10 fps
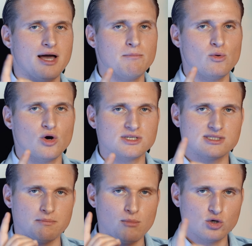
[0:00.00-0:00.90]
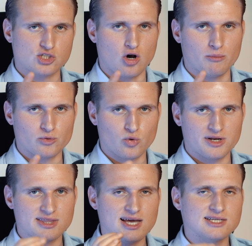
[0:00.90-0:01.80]
number 1 is the most common one,
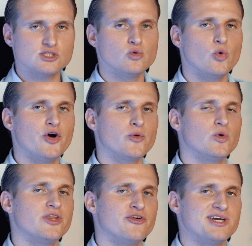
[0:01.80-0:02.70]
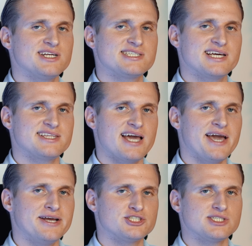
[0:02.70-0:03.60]
and that is to work with a real estate
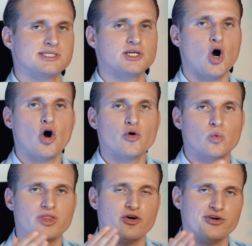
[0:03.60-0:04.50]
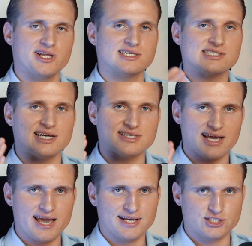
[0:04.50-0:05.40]
agency or with a real estate
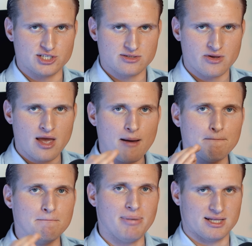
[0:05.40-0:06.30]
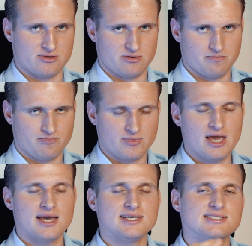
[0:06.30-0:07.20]
agent. But
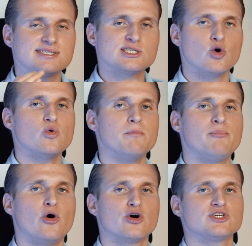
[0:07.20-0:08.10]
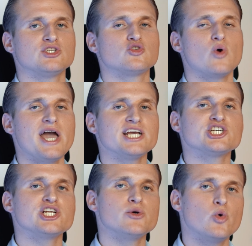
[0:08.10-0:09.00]
it's so important to
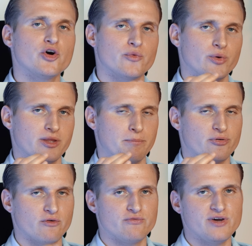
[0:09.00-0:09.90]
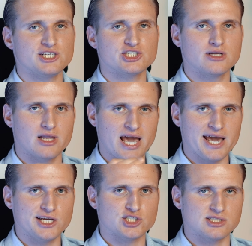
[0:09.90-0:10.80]
actually work with a professional
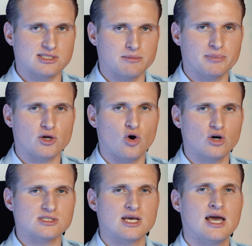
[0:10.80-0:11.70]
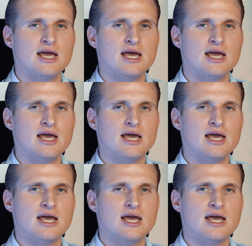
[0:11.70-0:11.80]
agency, because